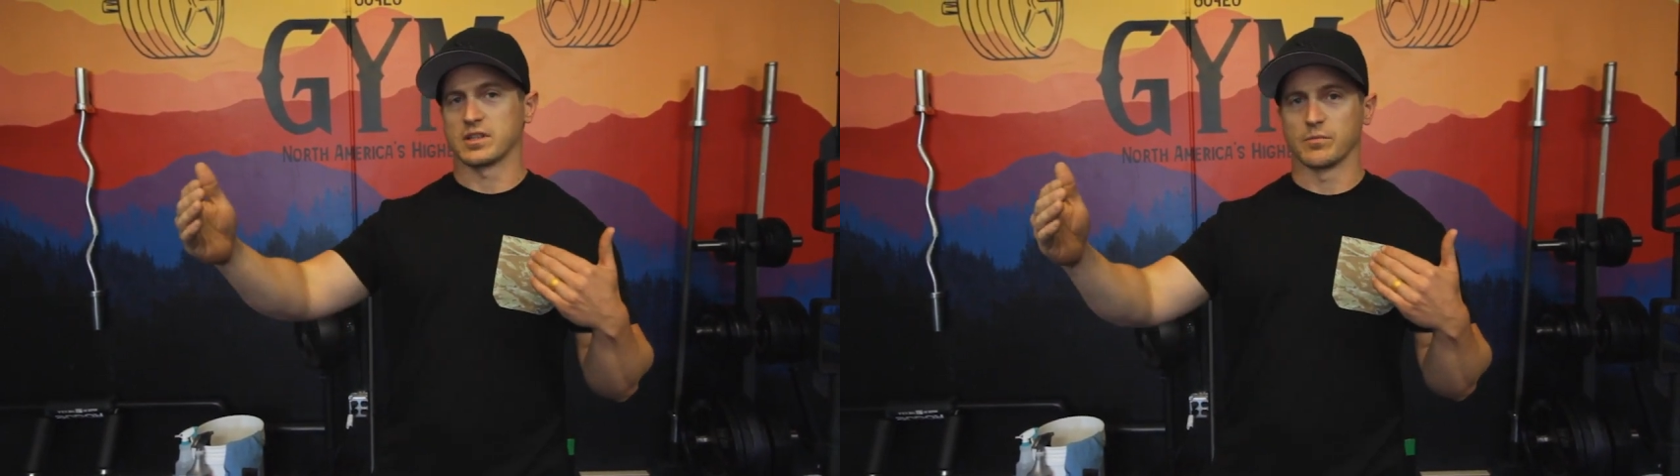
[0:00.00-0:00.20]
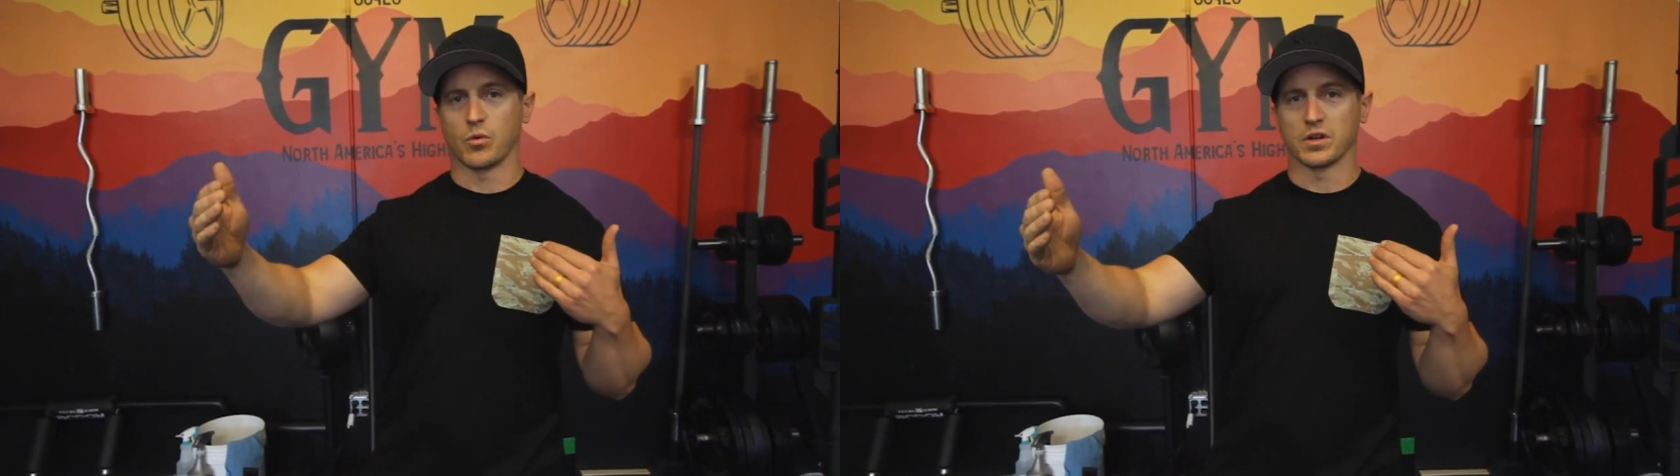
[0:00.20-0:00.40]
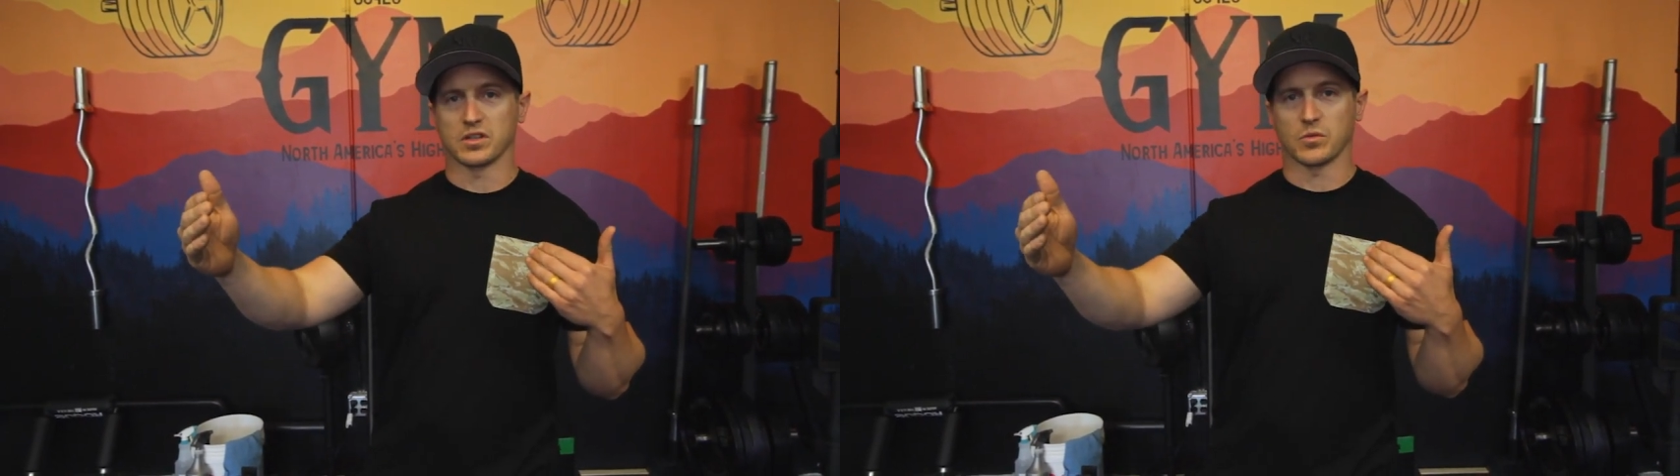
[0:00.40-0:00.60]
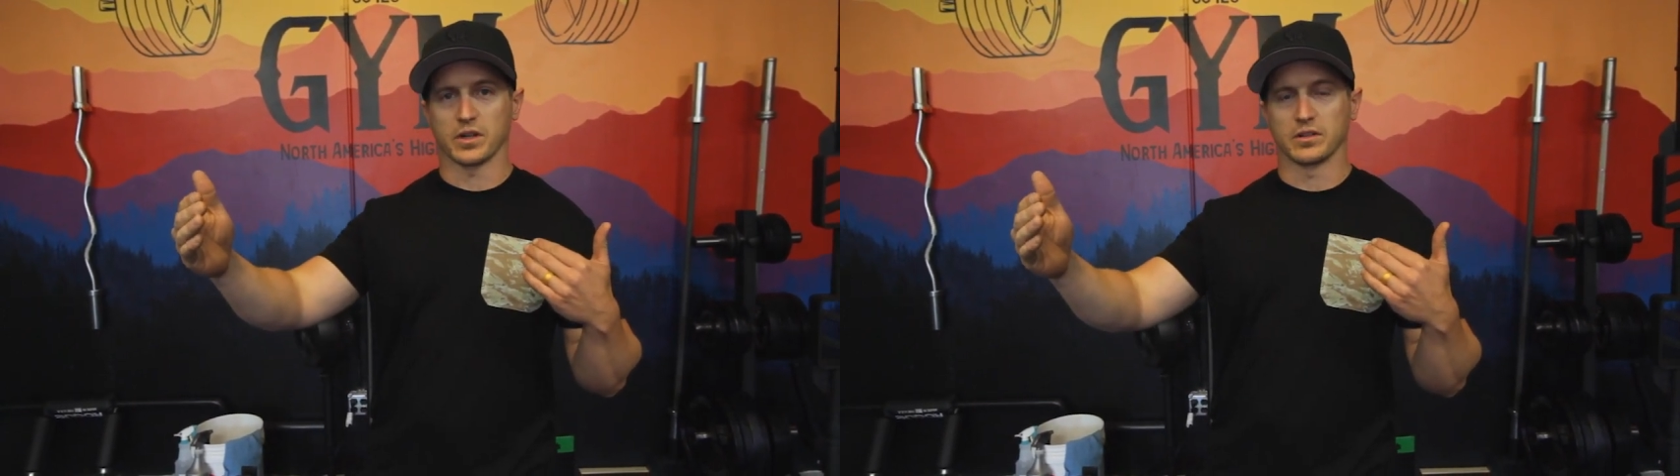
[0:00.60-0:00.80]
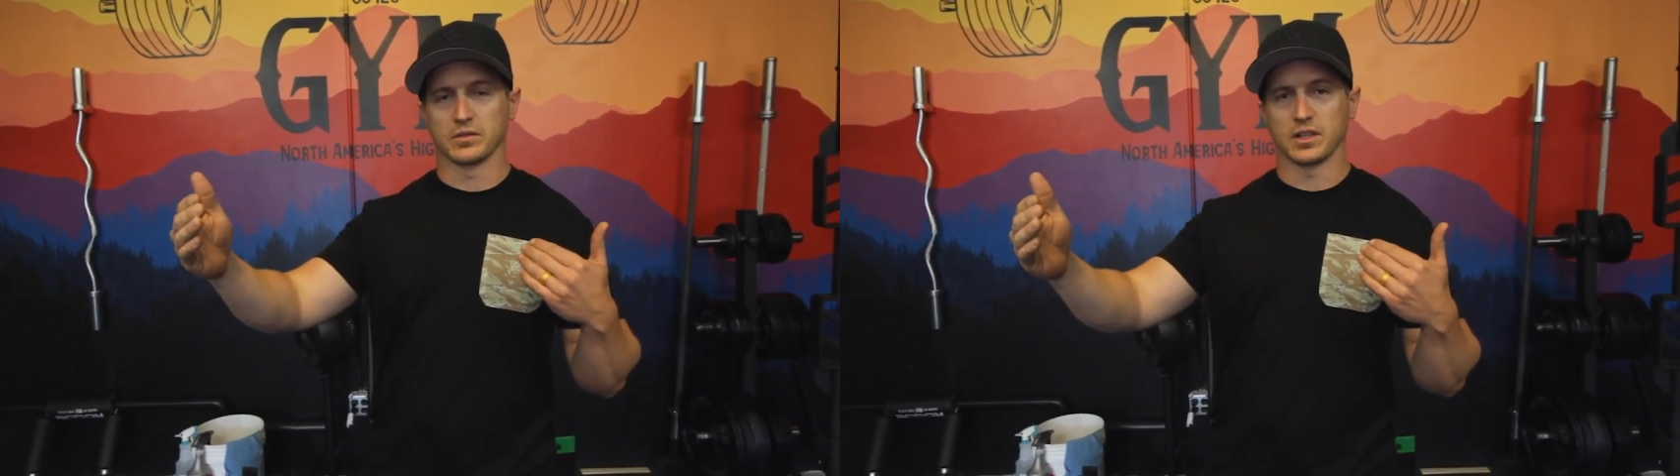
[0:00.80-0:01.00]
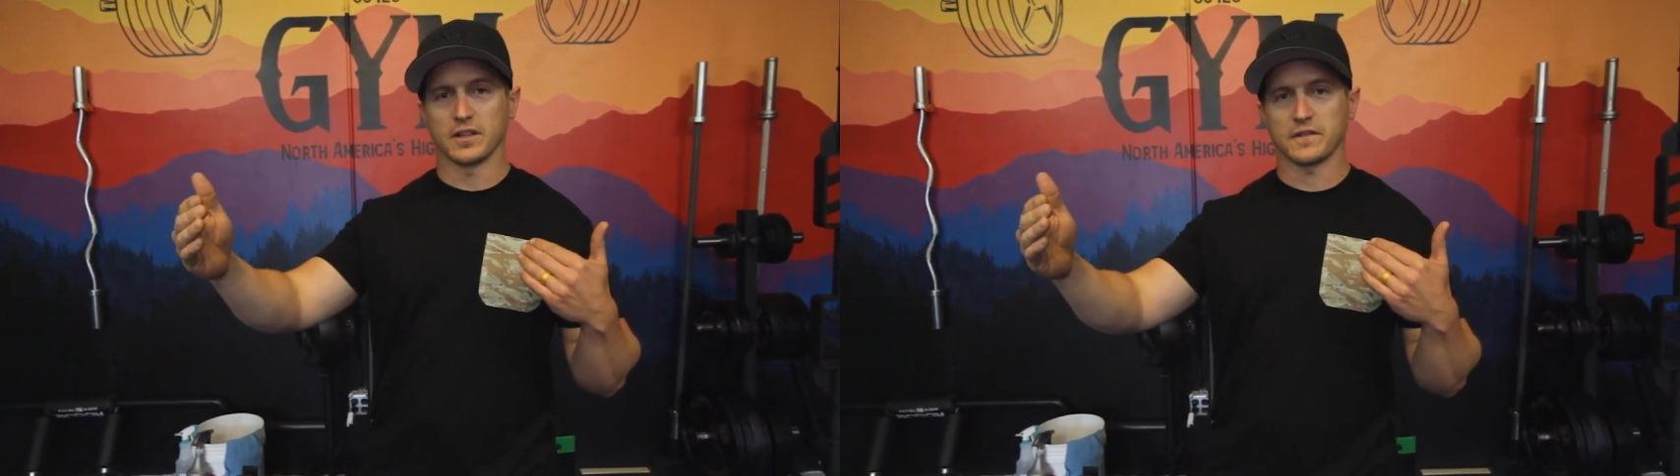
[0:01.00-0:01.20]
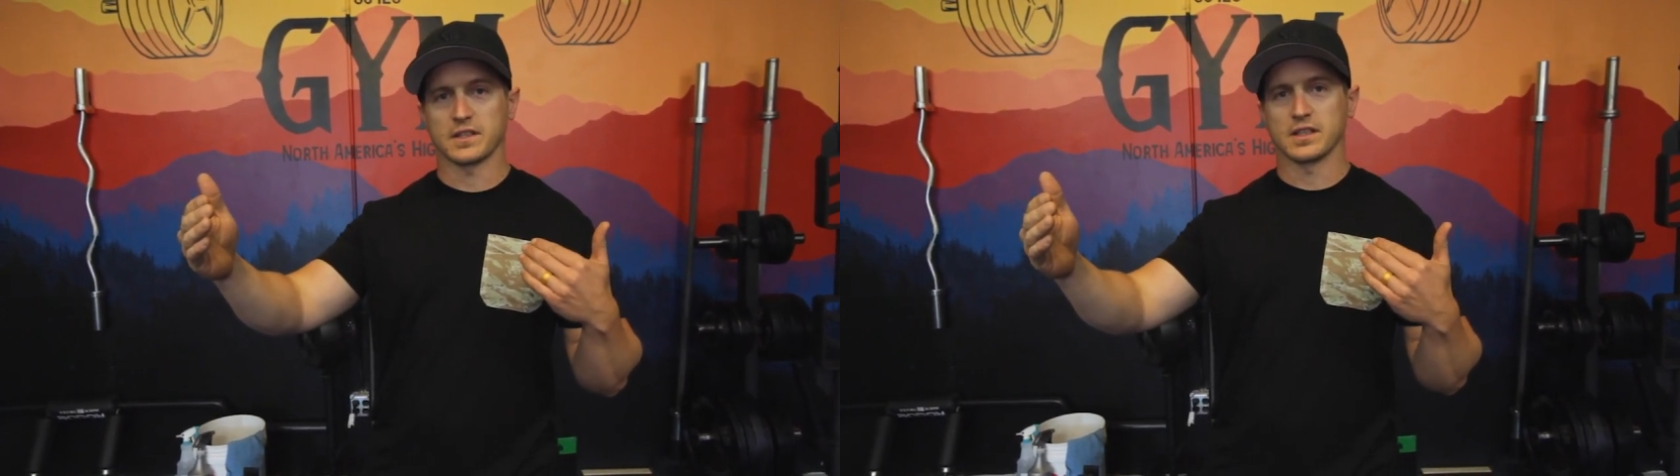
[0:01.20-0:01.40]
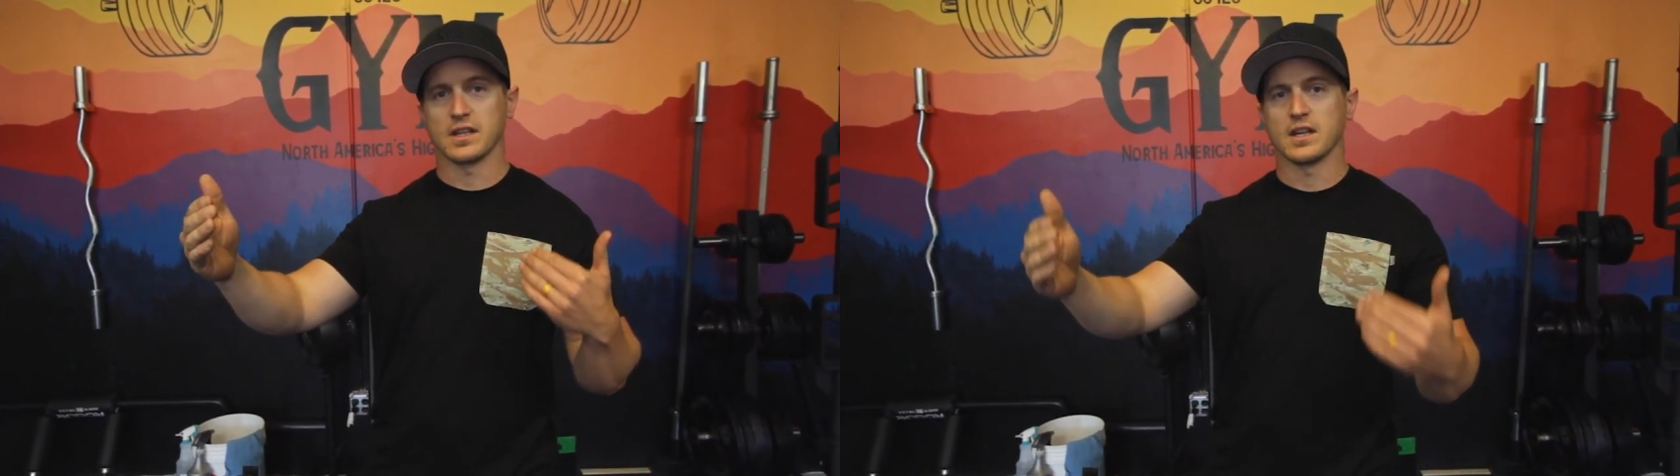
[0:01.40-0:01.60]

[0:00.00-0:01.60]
the point to where you lift.